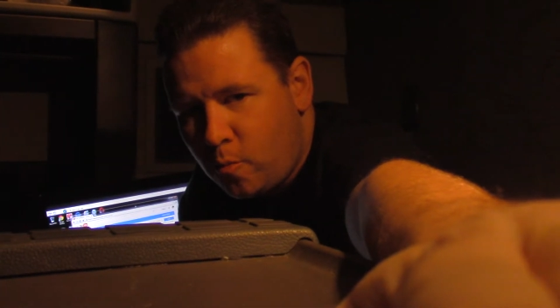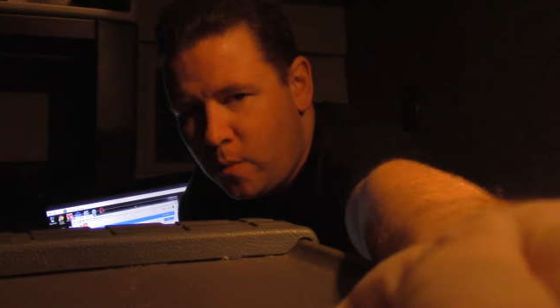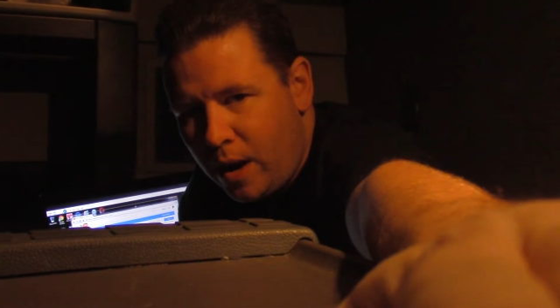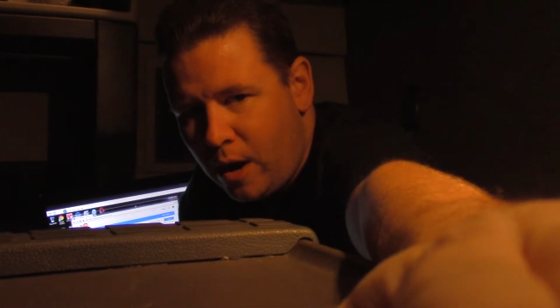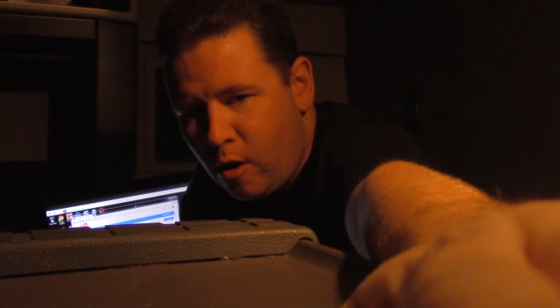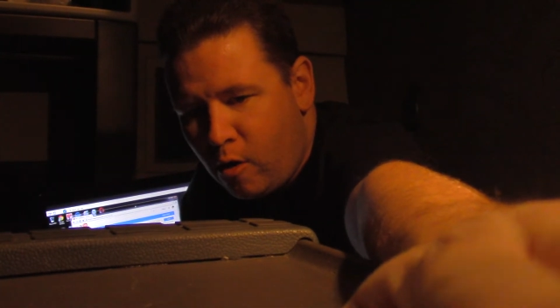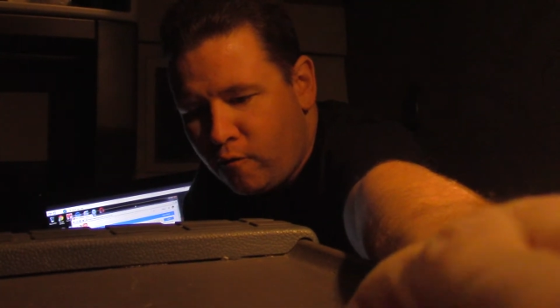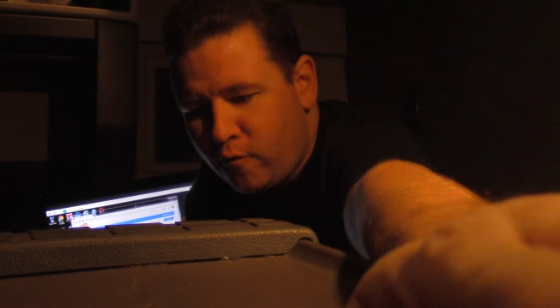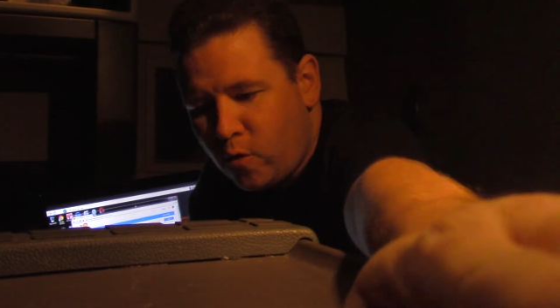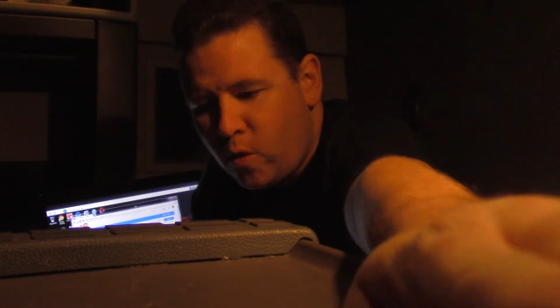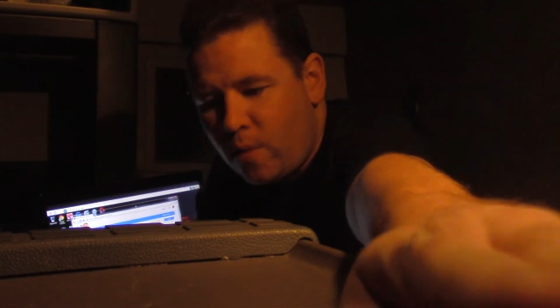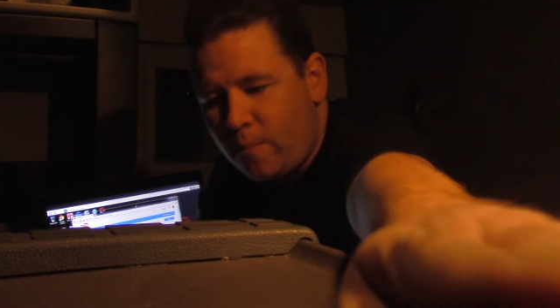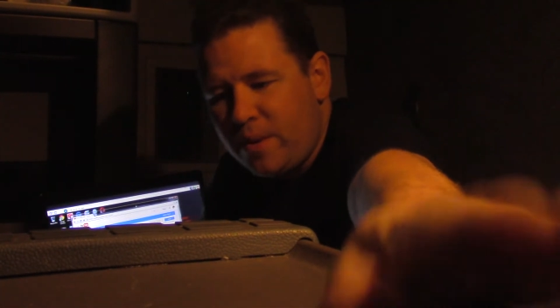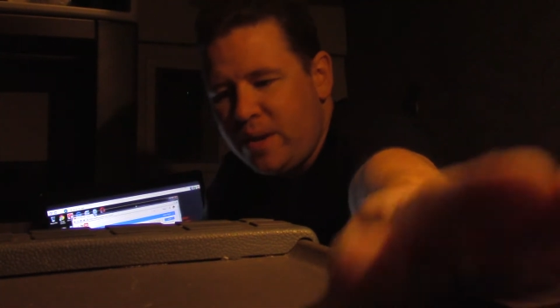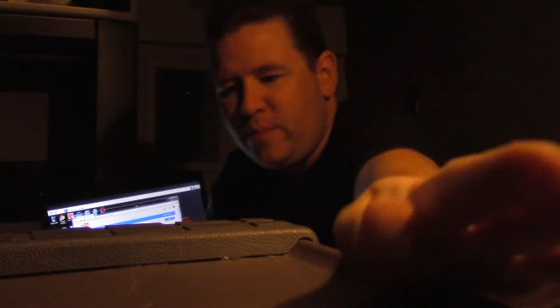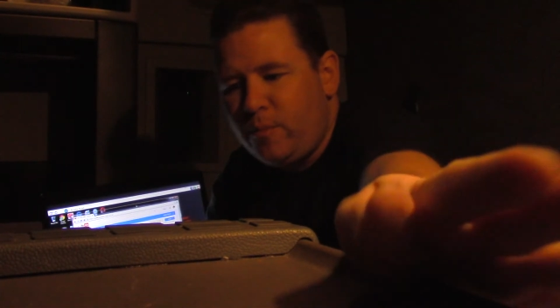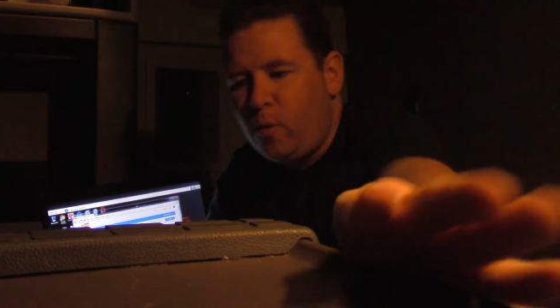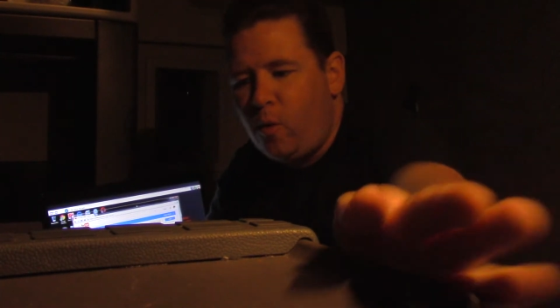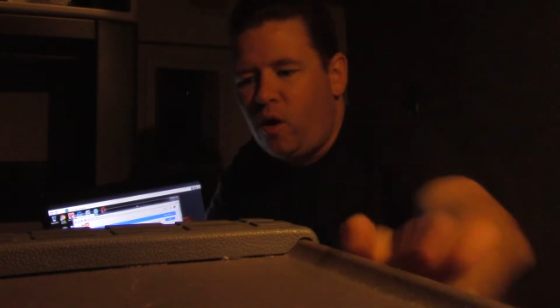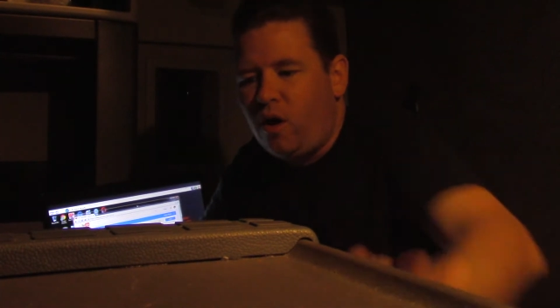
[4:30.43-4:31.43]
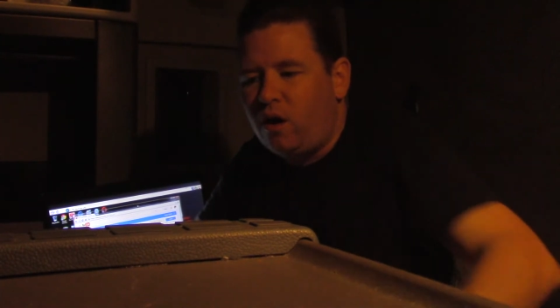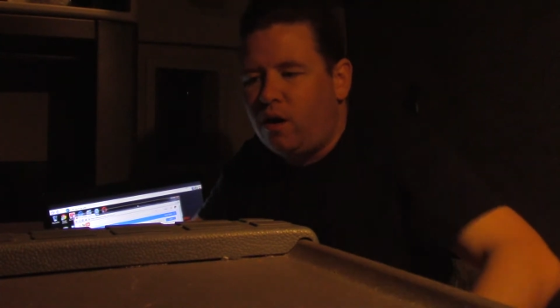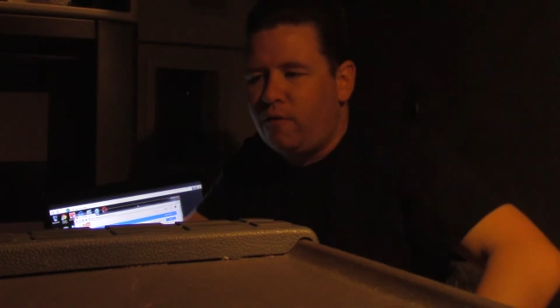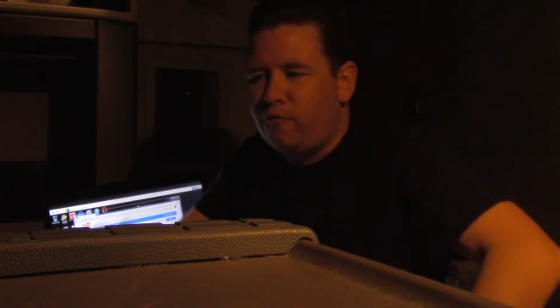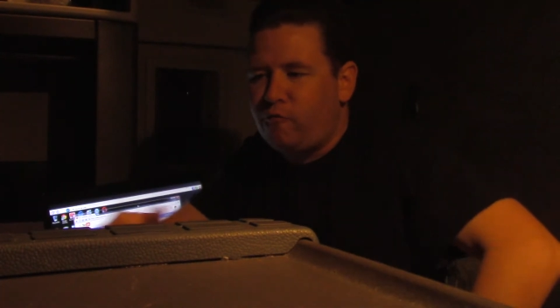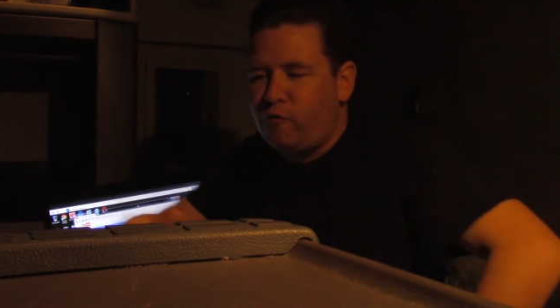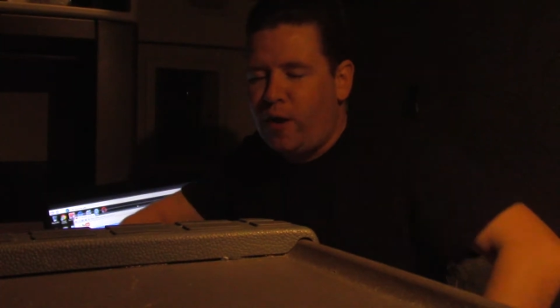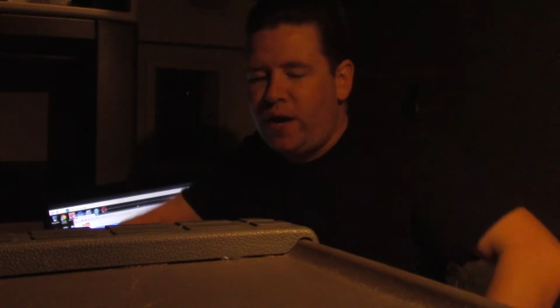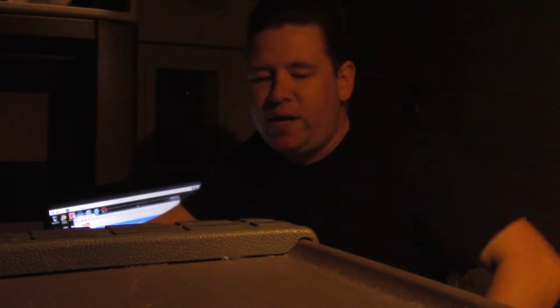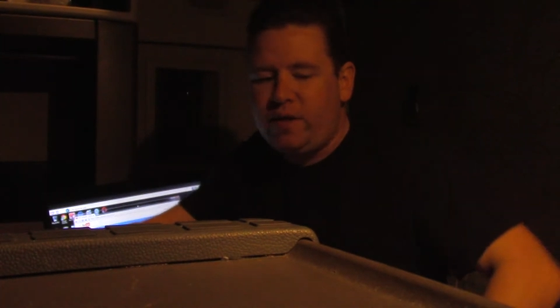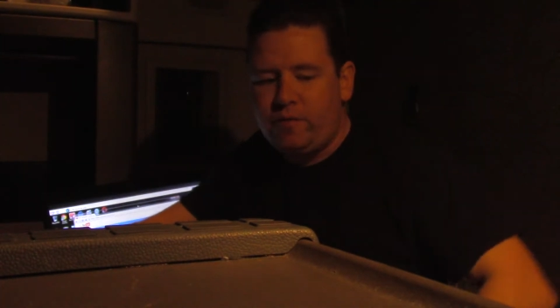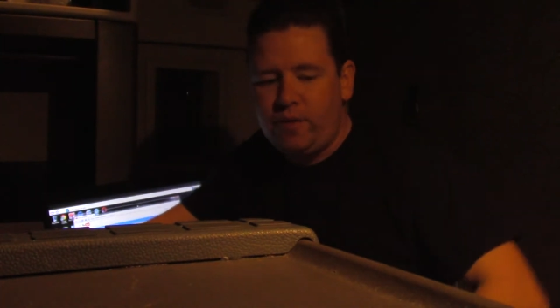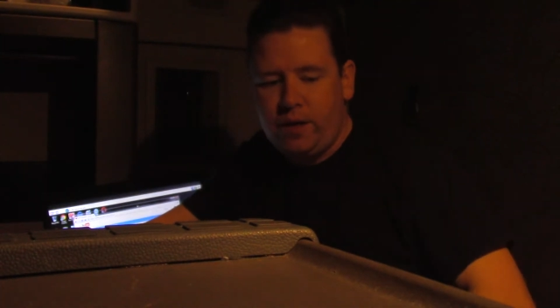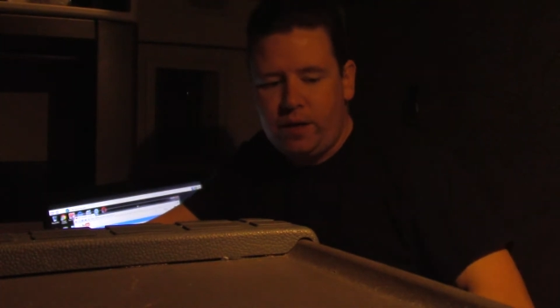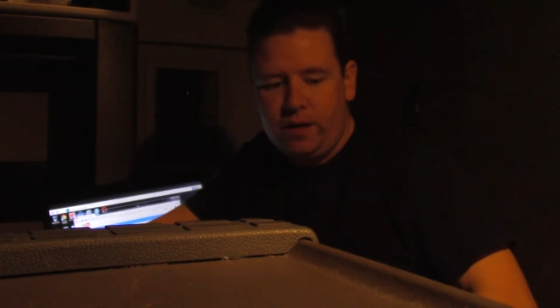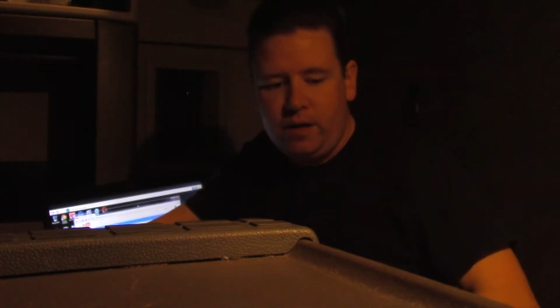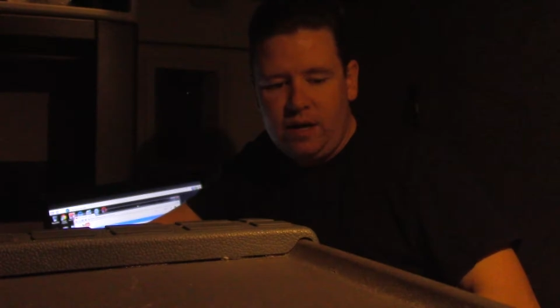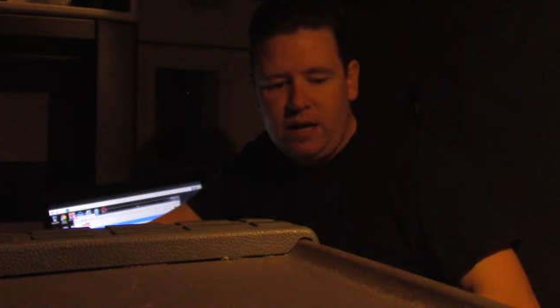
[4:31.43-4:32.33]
powerful that people are afraid of it.